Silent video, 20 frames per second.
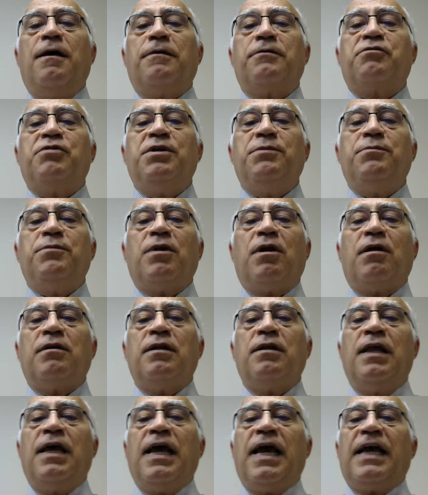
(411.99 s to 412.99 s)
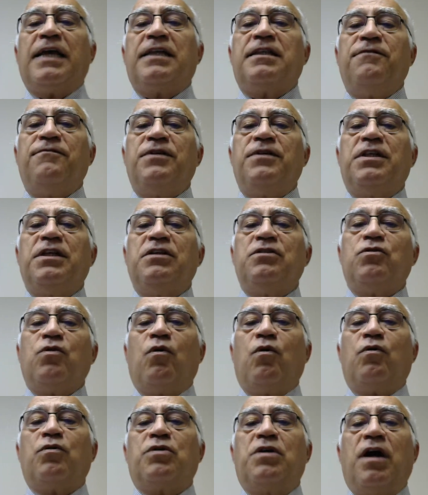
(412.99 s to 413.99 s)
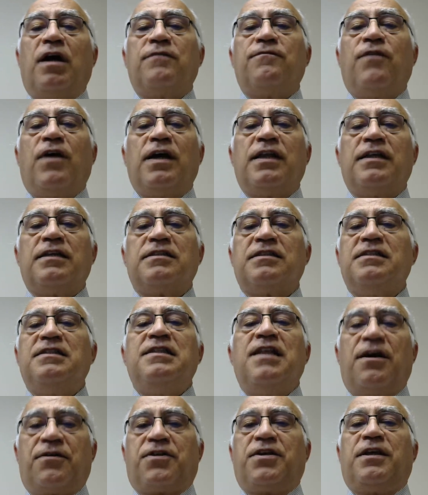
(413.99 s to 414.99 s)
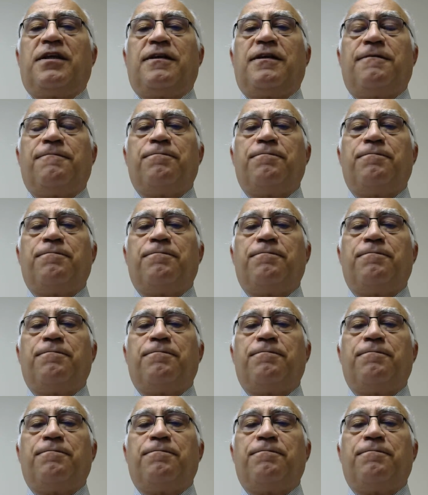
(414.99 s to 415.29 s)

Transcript: criminal activities or gun violence. Nothing.